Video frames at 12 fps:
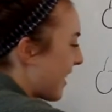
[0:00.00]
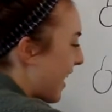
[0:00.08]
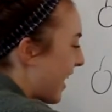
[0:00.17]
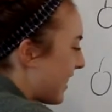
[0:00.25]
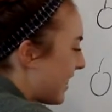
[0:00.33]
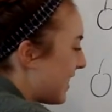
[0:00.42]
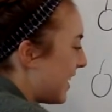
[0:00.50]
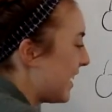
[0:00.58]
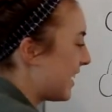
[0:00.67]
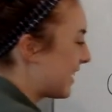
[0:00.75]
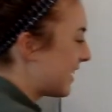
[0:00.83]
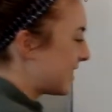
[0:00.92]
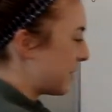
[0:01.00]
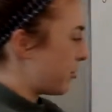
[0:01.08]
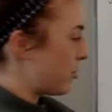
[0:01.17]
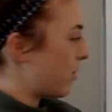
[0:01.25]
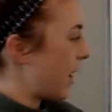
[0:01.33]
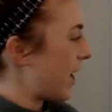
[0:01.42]
I think
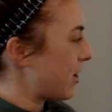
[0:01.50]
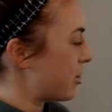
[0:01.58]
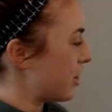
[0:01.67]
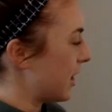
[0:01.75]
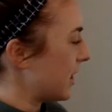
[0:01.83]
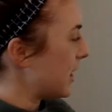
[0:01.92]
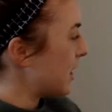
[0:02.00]
subtraction. He